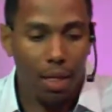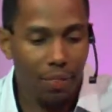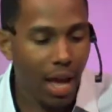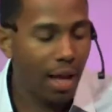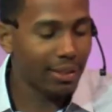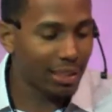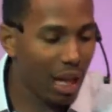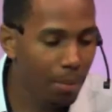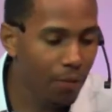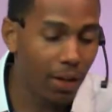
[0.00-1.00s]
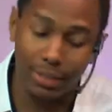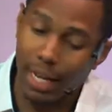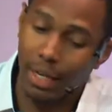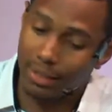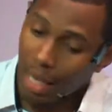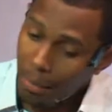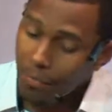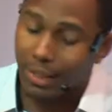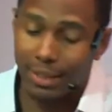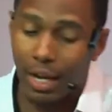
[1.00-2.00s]
There are some of us, there are some
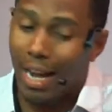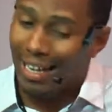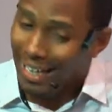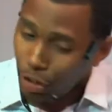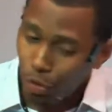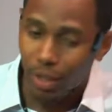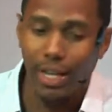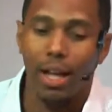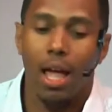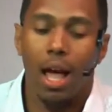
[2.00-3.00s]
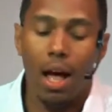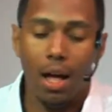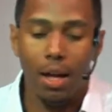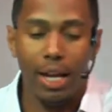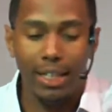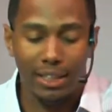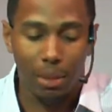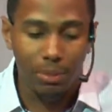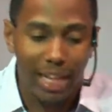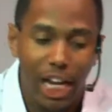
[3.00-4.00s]
of us that are literally uh, in
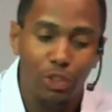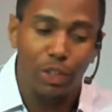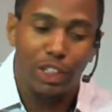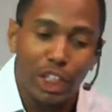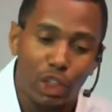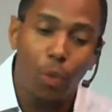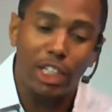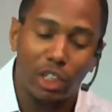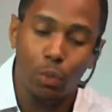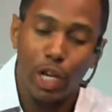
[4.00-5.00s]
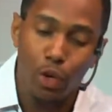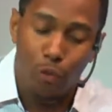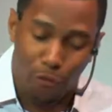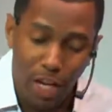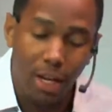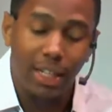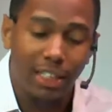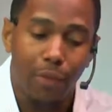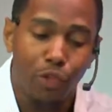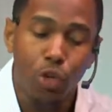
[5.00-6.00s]
some dangerous situation where you feel
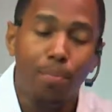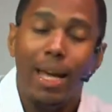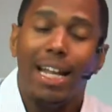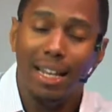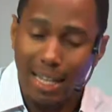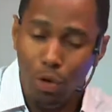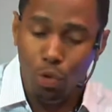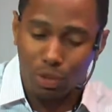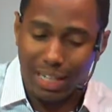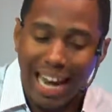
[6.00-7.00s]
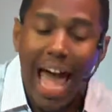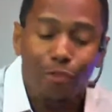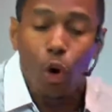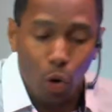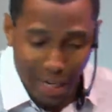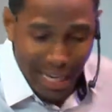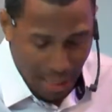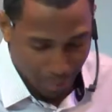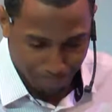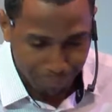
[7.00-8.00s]
as if you may lose life or
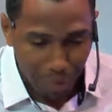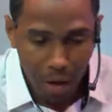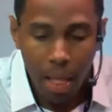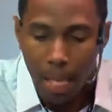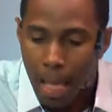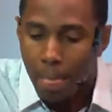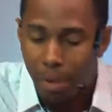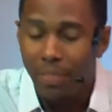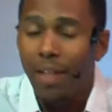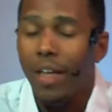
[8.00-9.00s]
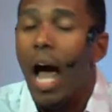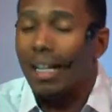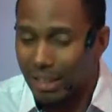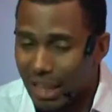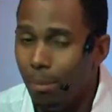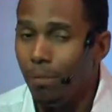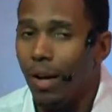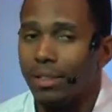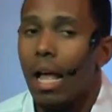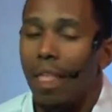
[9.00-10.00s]
limb. But then there are some of
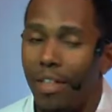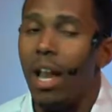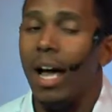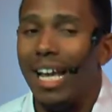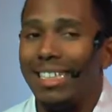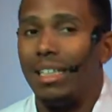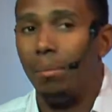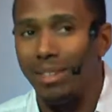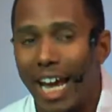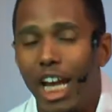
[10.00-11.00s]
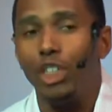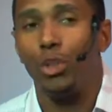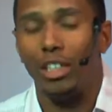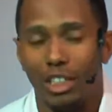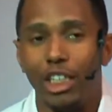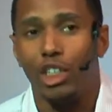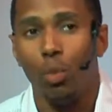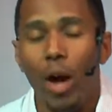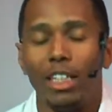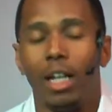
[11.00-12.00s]
us that are in some dangerous
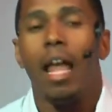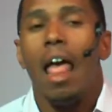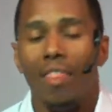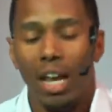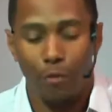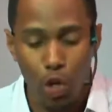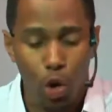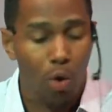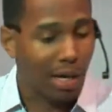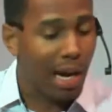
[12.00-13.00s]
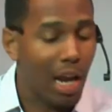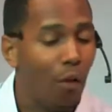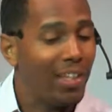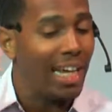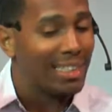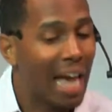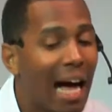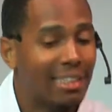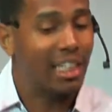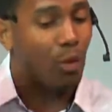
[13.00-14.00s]
situation that if you don't cut off that
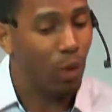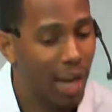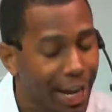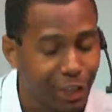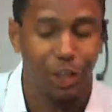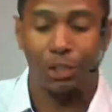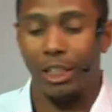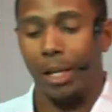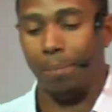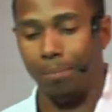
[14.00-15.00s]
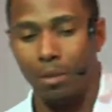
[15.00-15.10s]
toxic relationship,